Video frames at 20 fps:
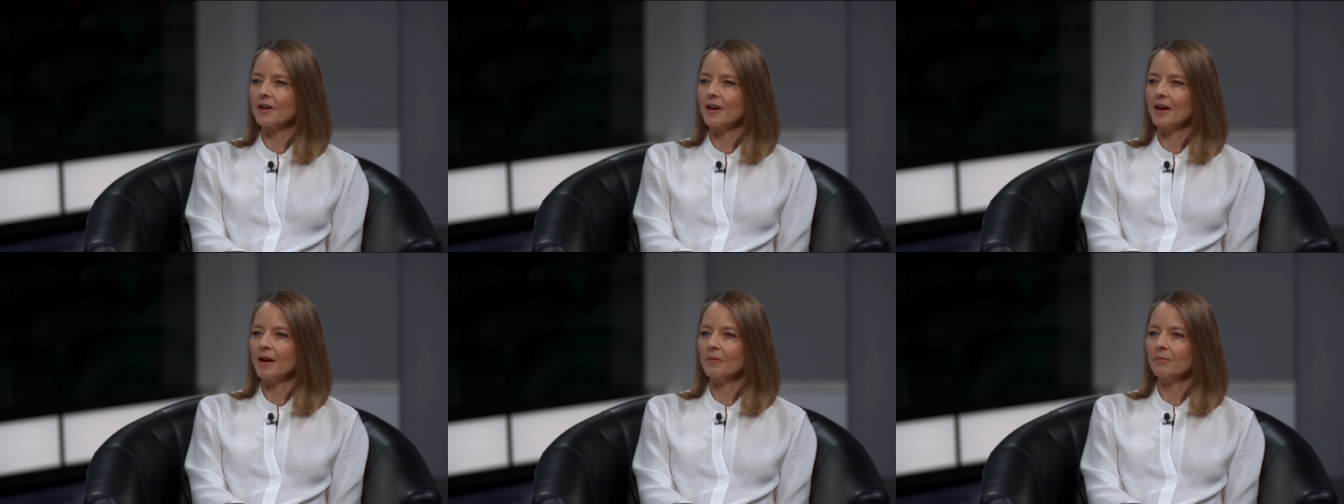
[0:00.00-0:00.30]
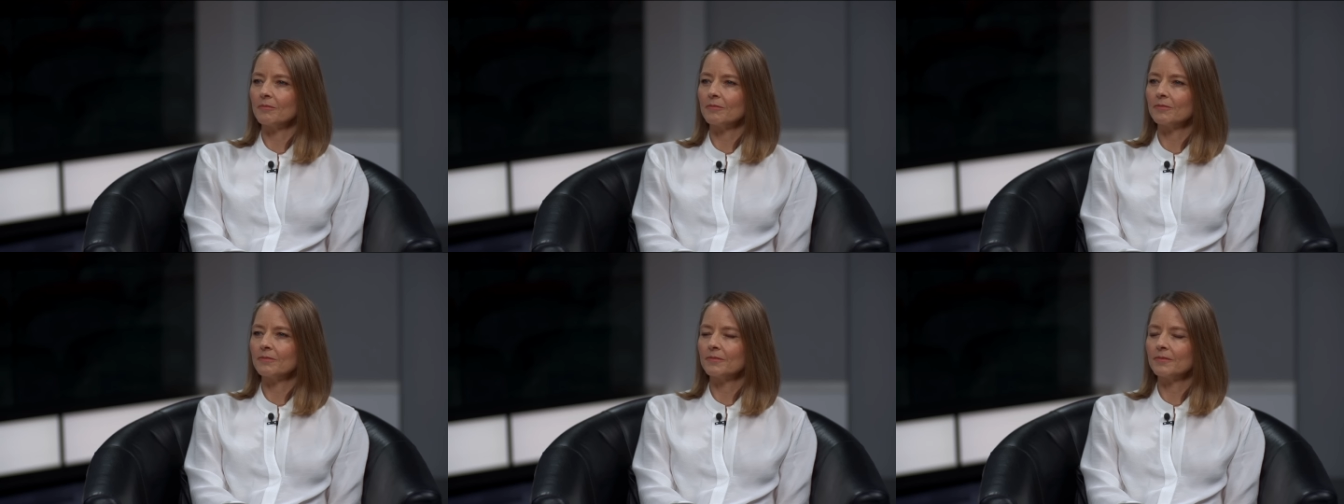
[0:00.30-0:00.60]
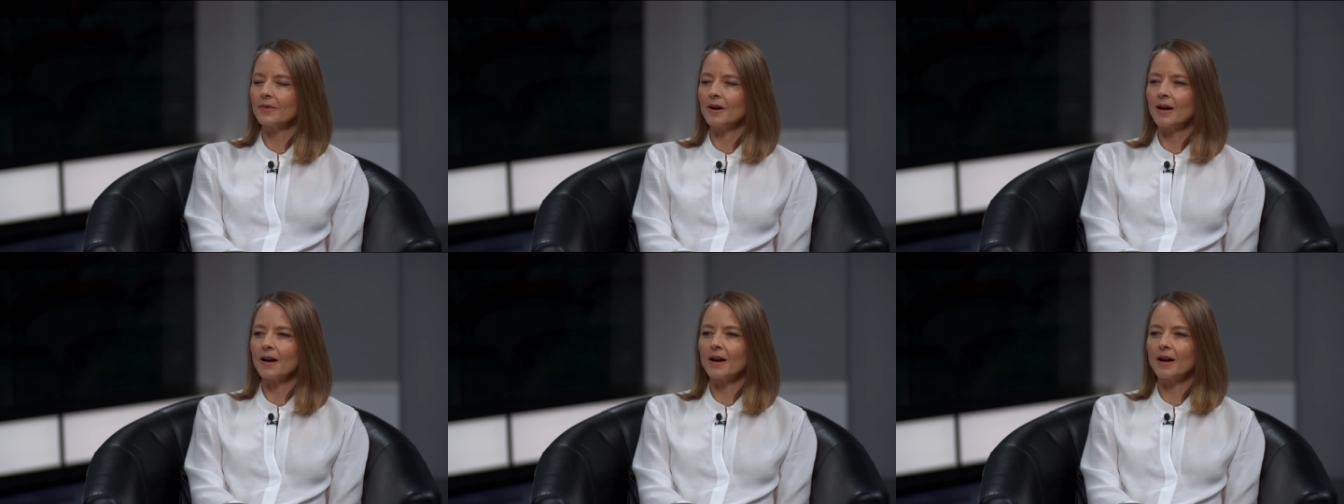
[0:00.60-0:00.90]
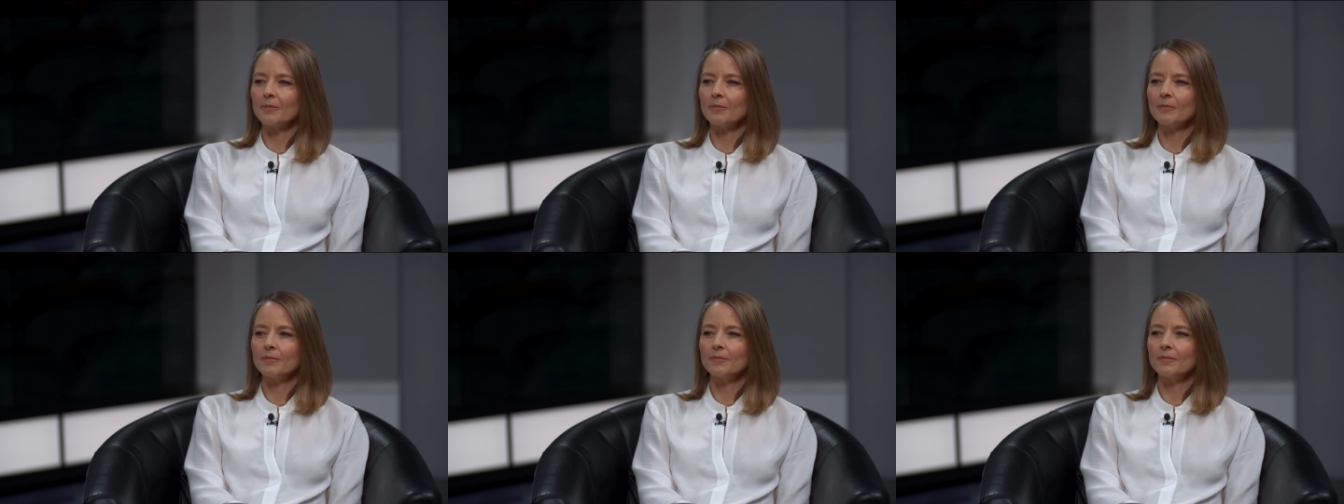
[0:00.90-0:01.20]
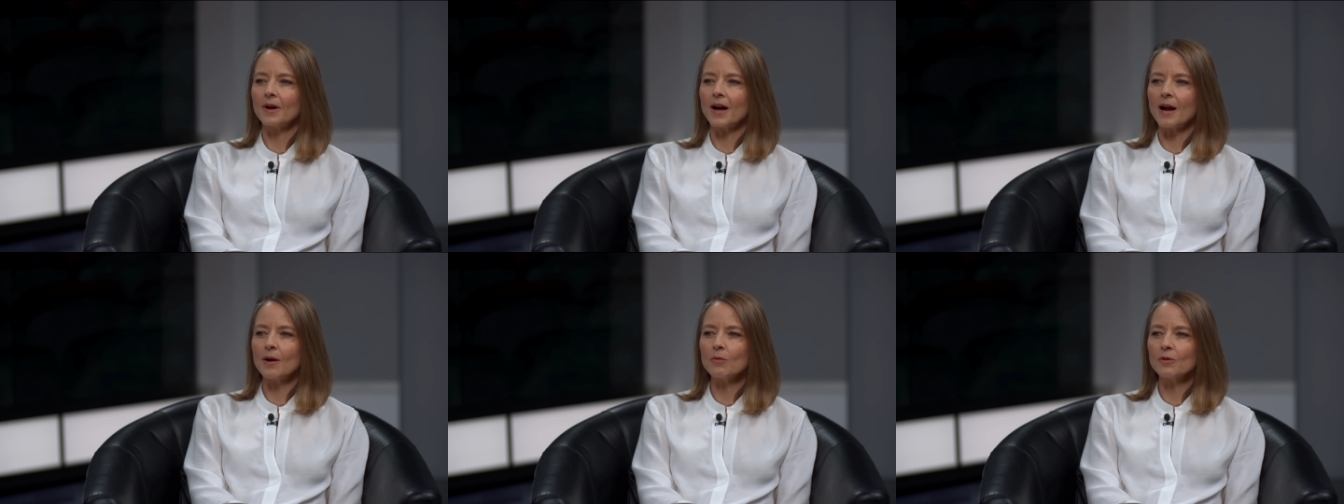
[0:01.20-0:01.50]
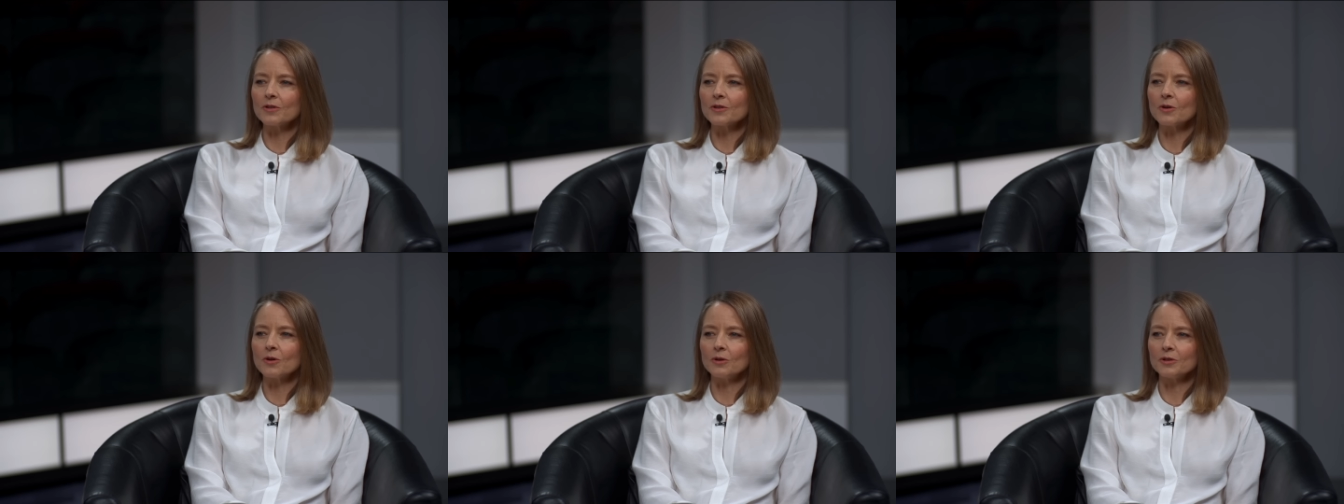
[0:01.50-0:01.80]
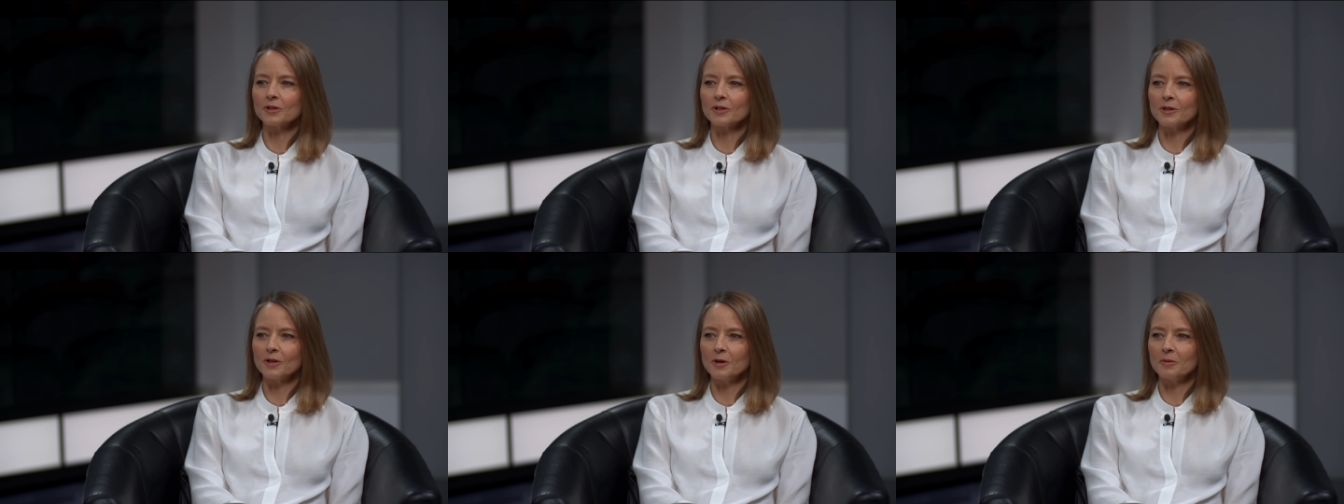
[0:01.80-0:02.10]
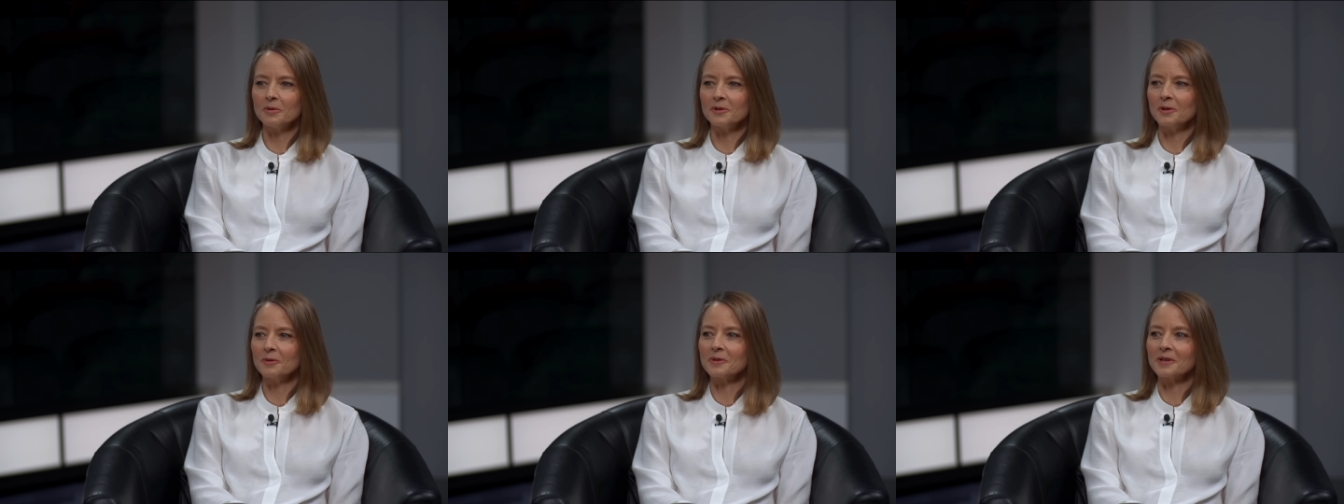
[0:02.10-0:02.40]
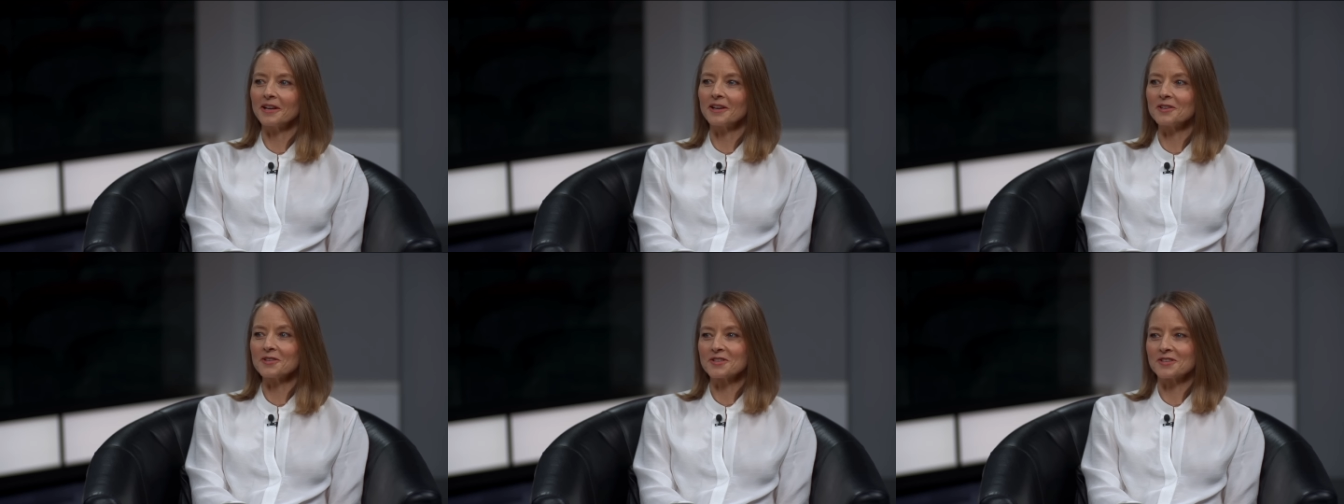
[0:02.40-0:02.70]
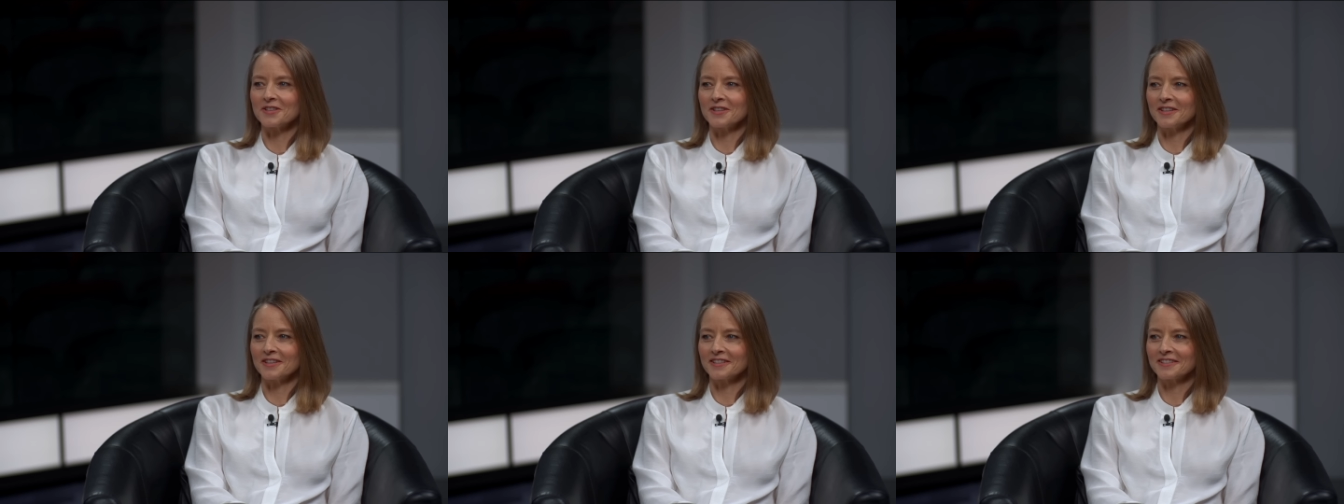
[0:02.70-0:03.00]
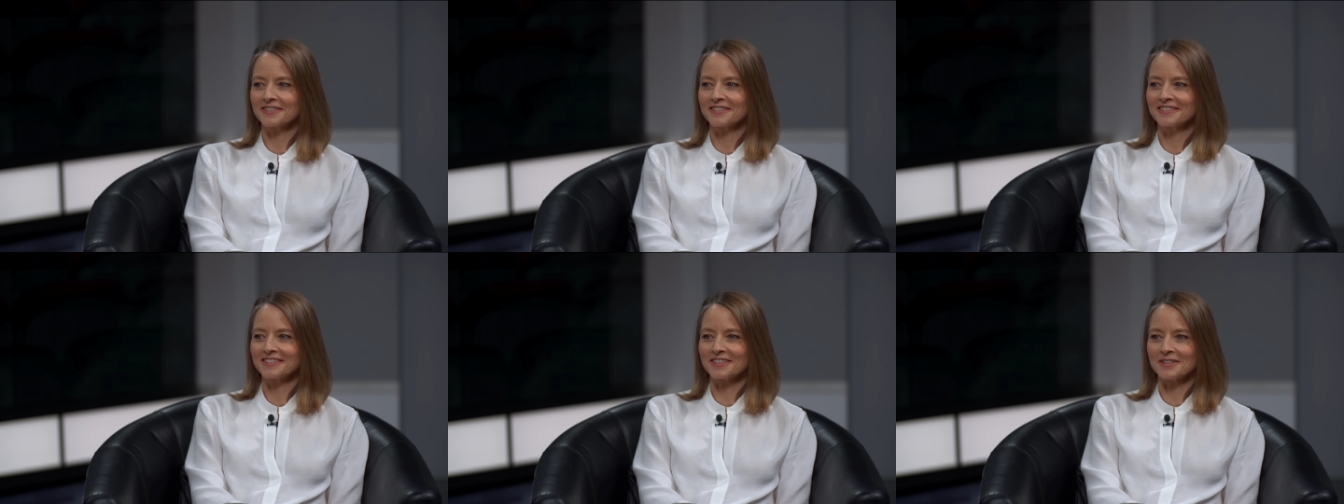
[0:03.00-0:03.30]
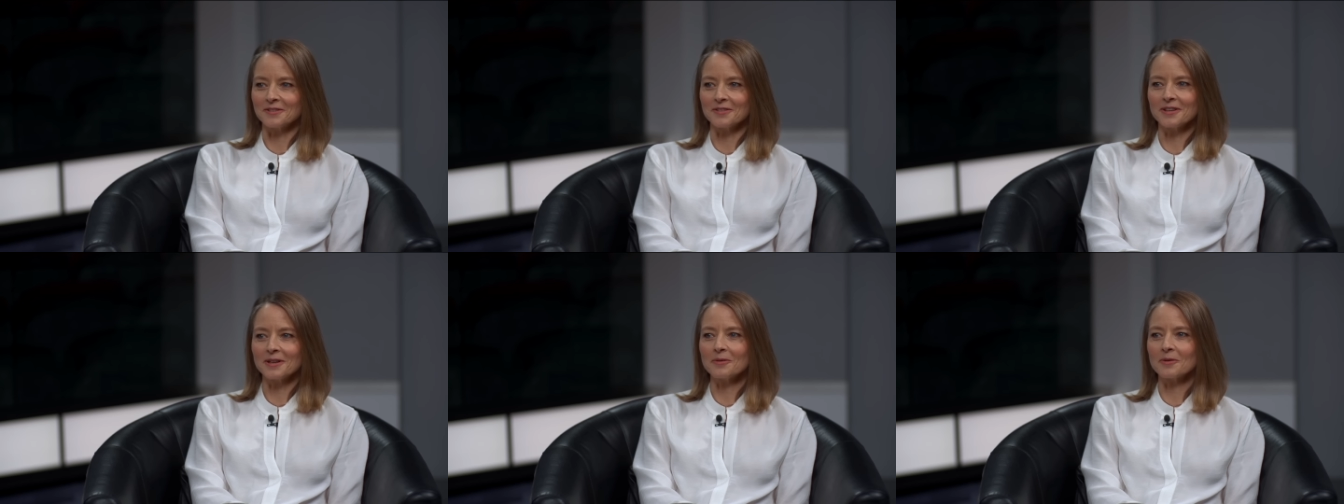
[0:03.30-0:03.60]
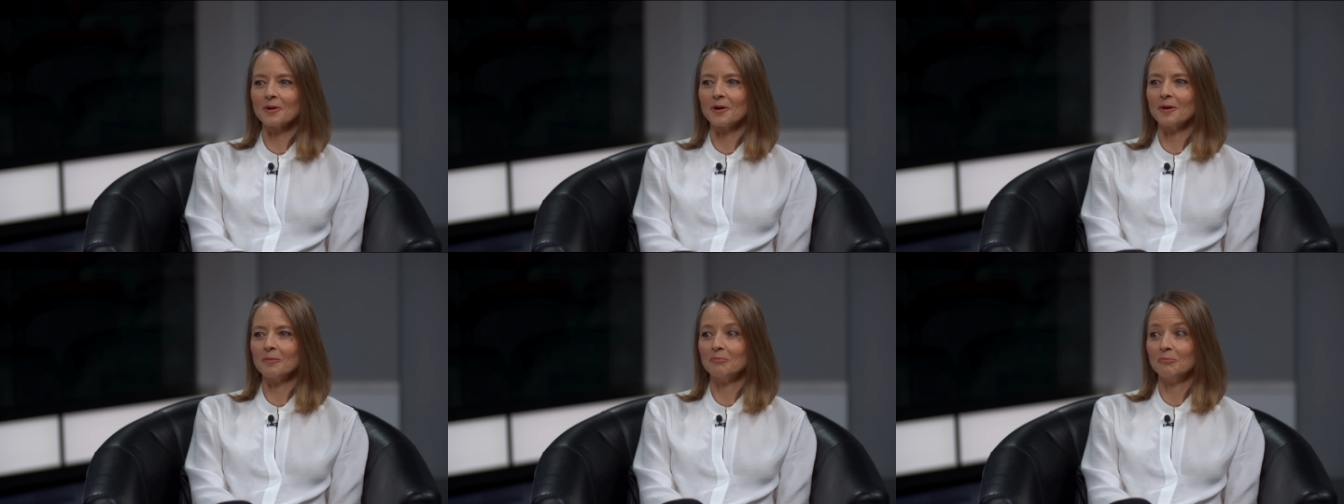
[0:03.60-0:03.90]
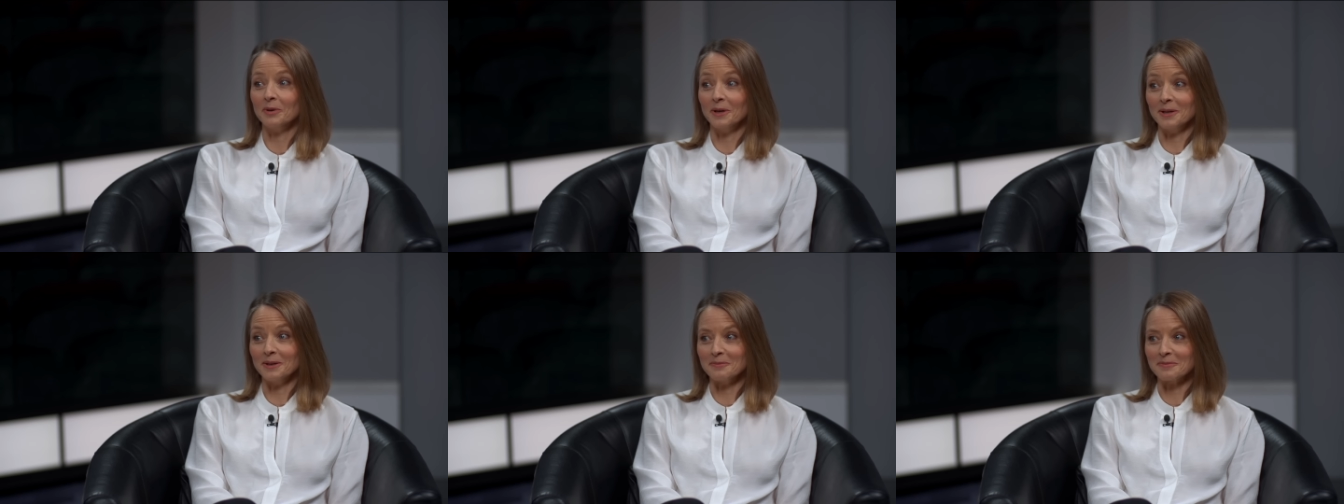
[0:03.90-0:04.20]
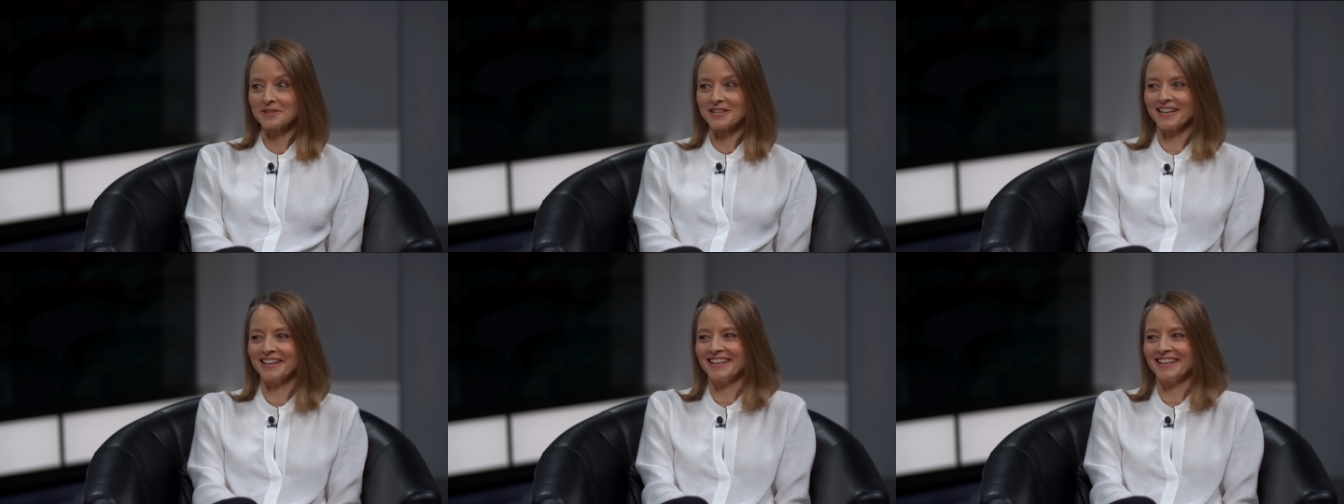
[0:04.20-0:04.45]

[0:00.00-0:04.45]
them. Um, I won the Golden Globe, but nobody else did, so mm. they were all bummed.